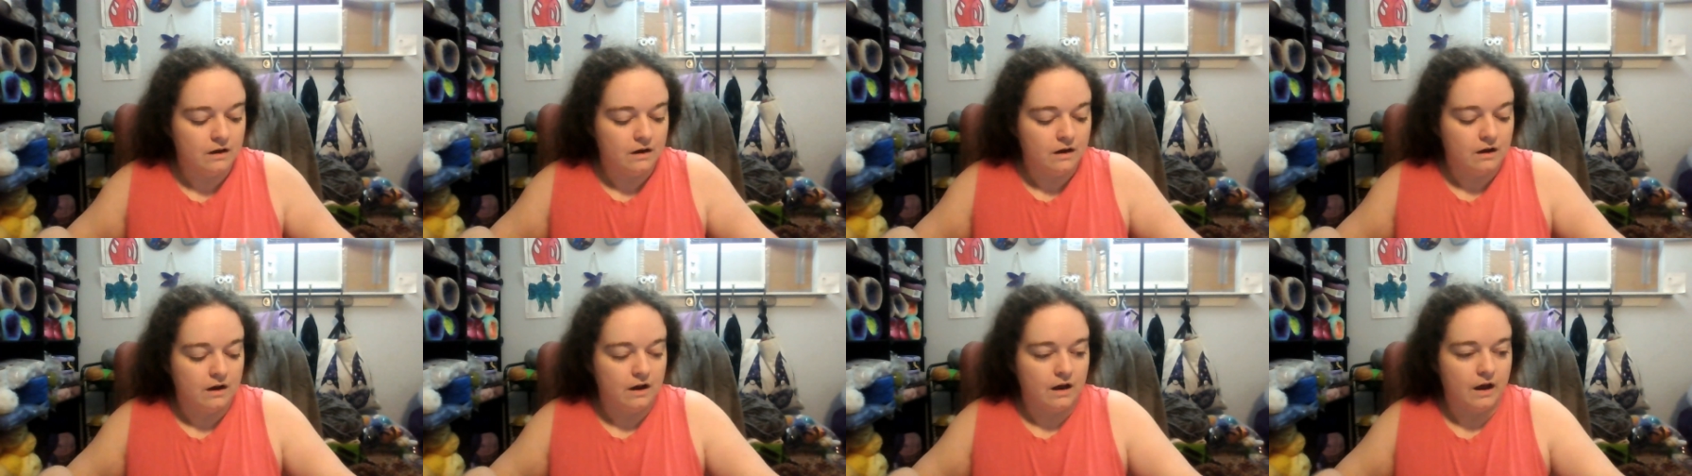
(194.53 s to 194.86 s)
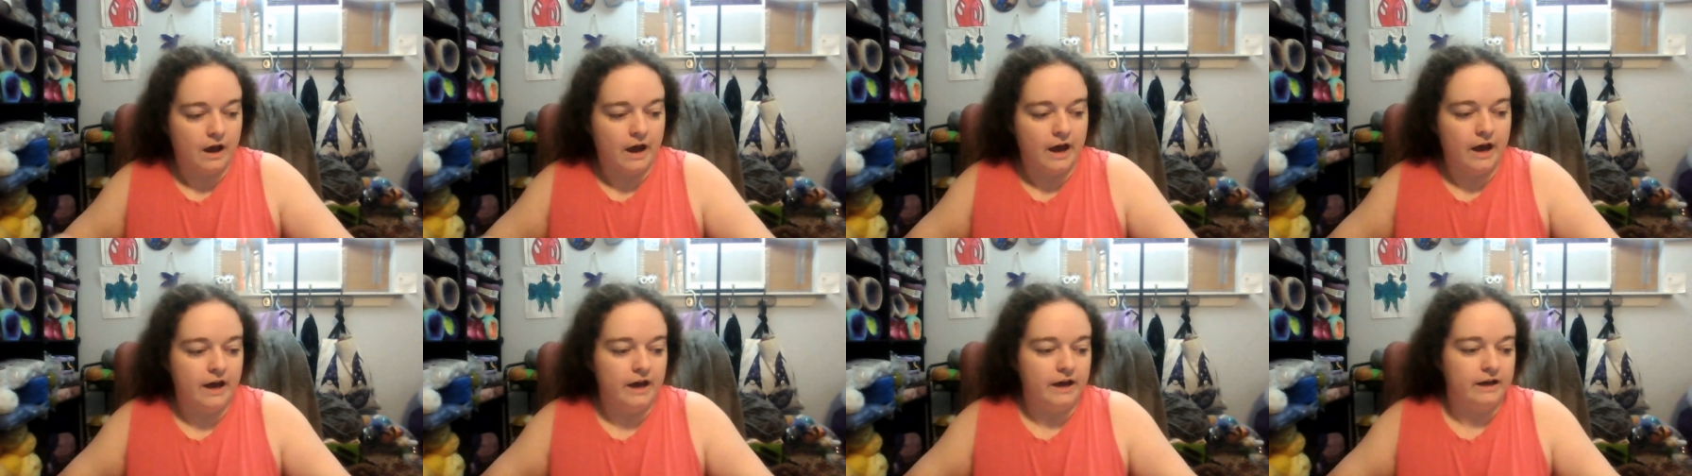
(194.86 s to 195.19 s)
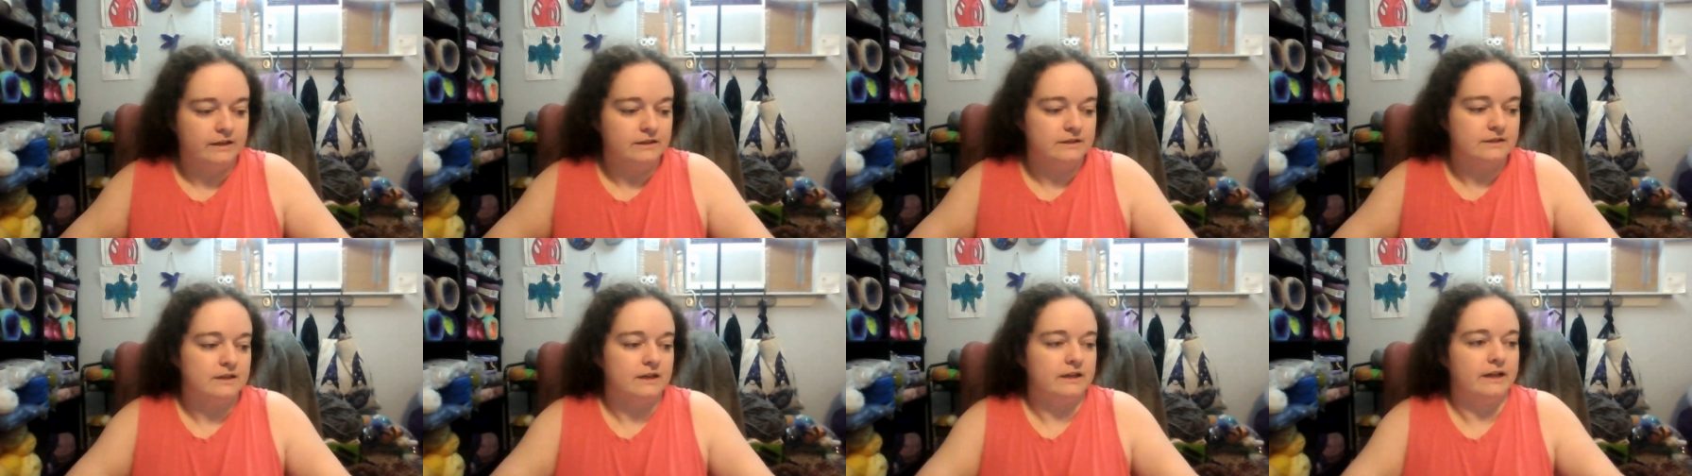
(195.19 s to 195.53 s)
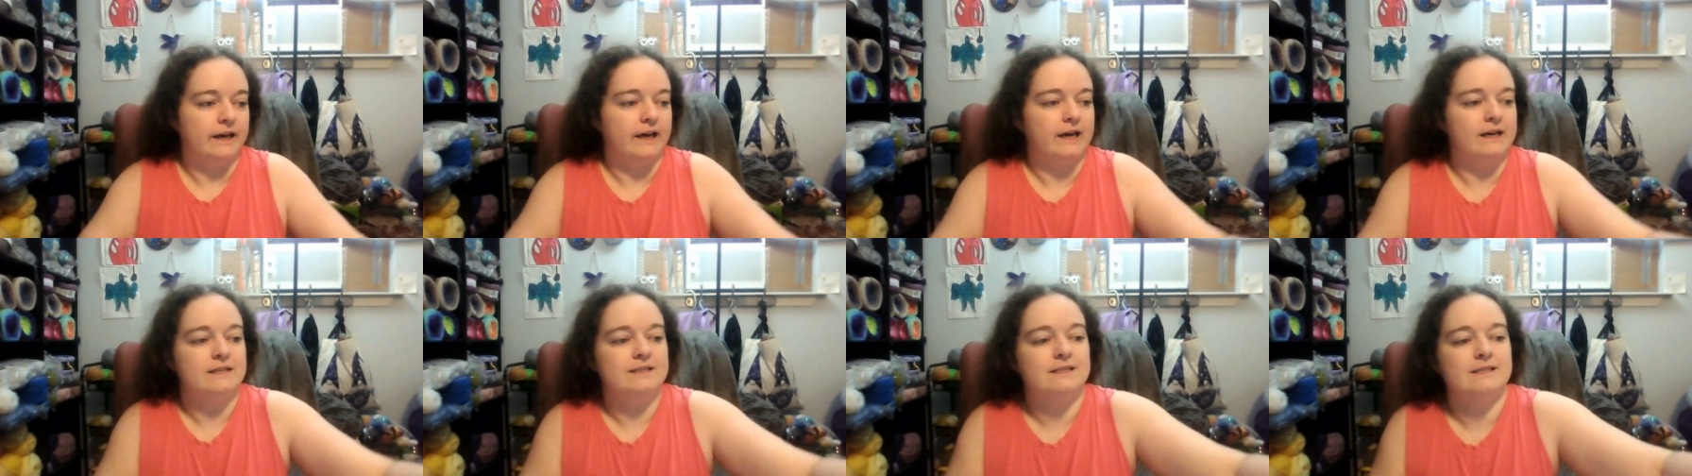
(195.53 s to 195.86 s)
And like
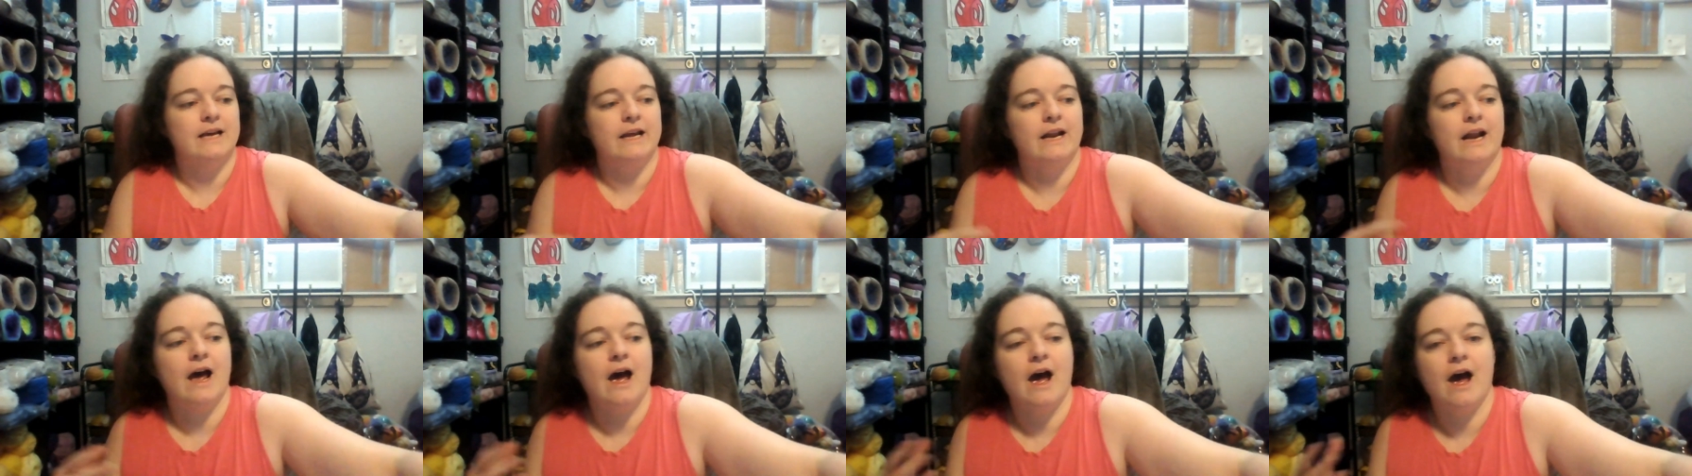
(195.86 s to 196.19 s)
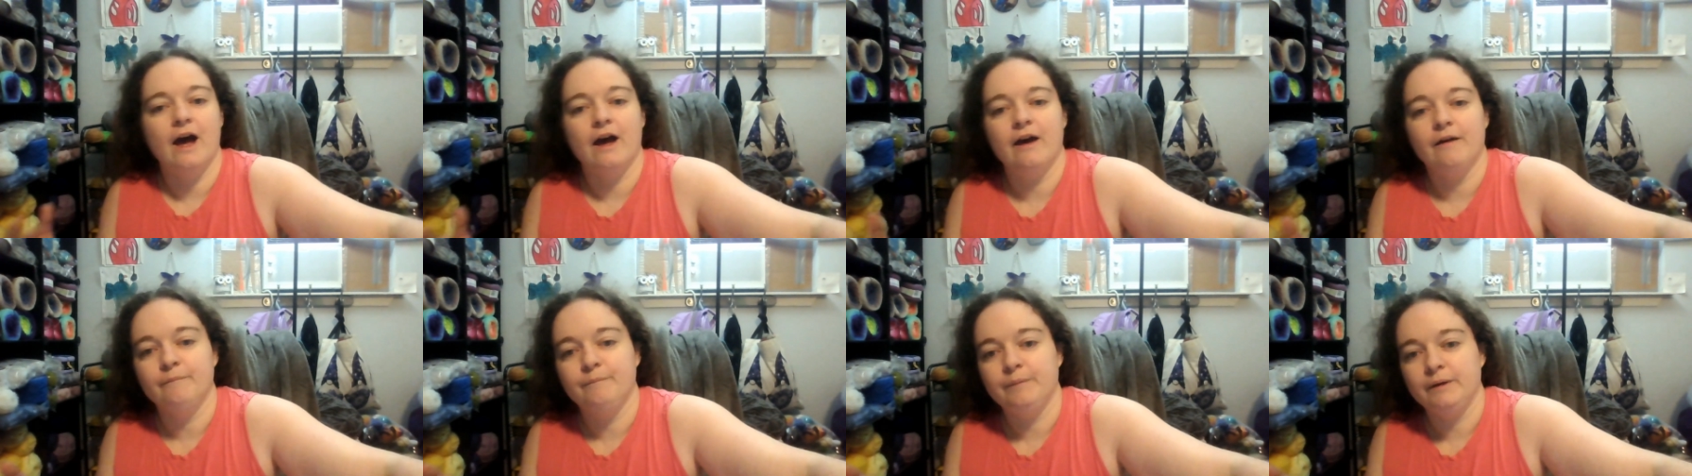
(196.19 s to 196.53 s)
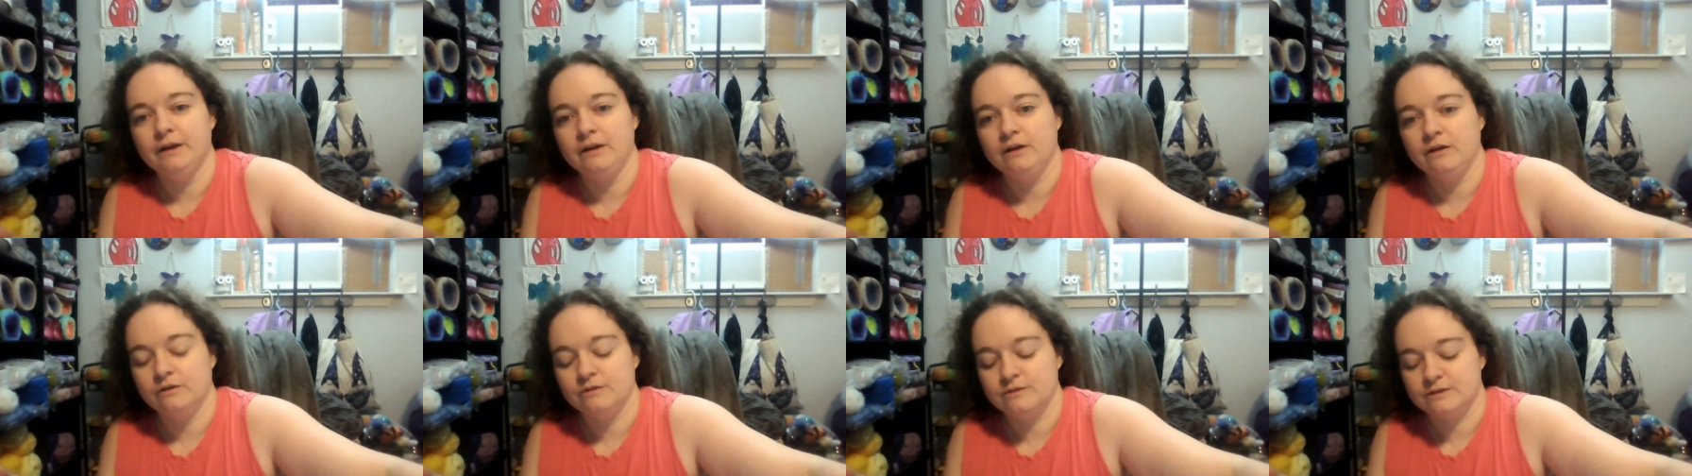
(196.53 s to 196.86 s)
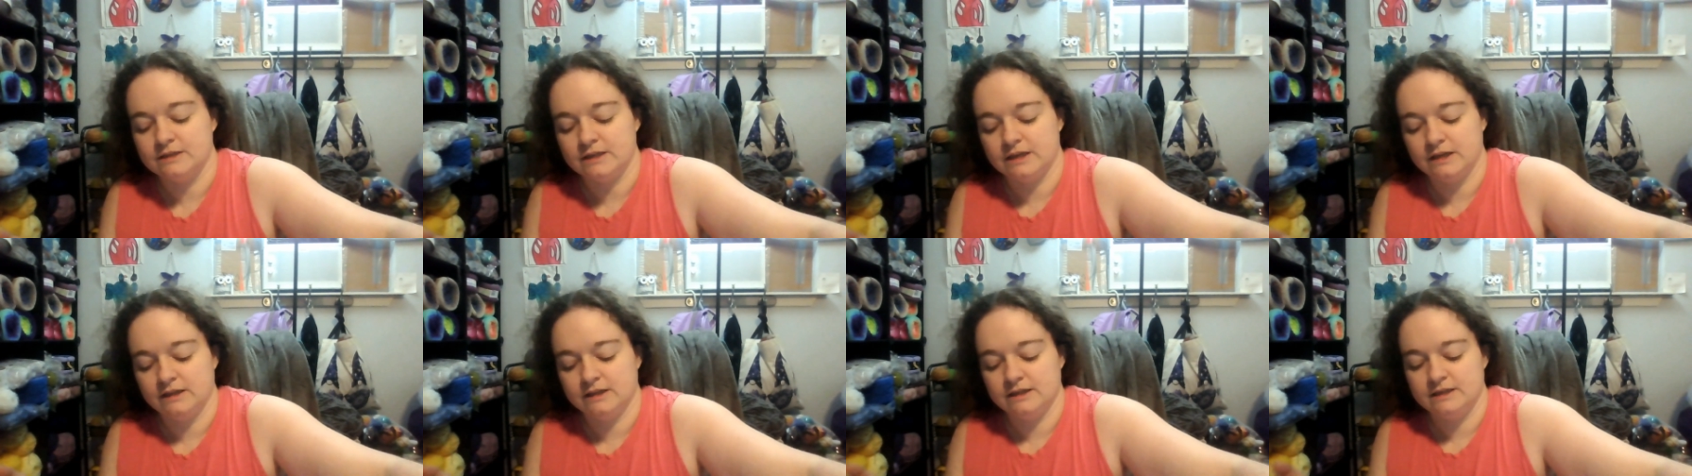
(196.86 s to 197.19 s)
I said, I've been
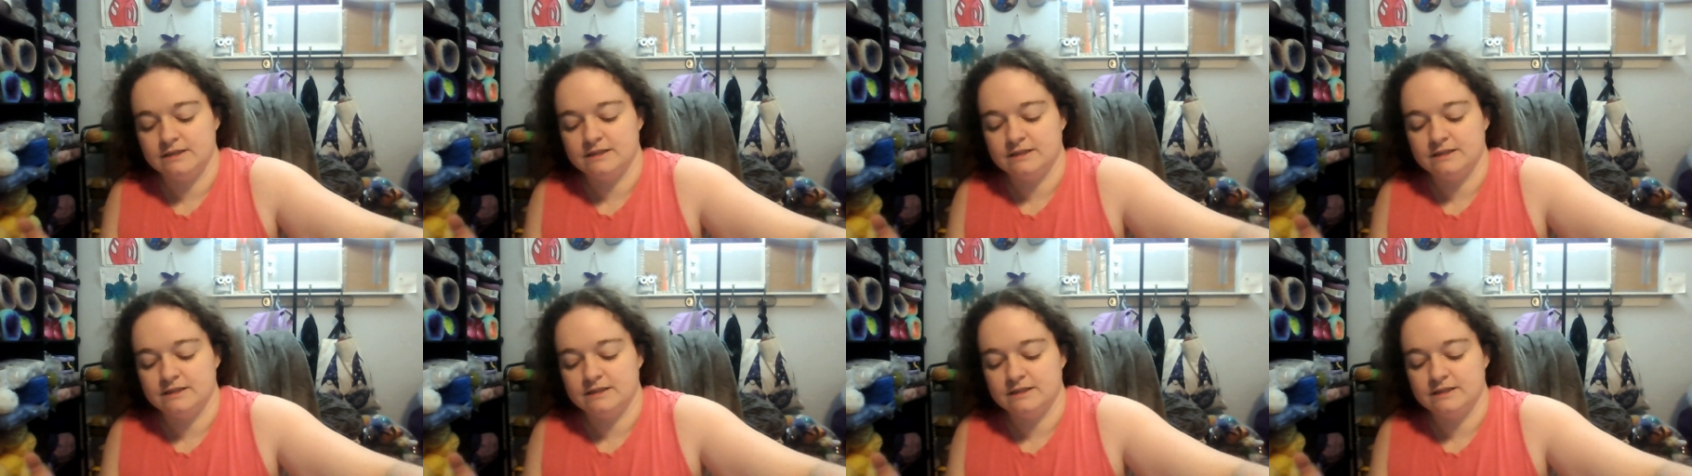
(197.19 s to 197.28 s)
using this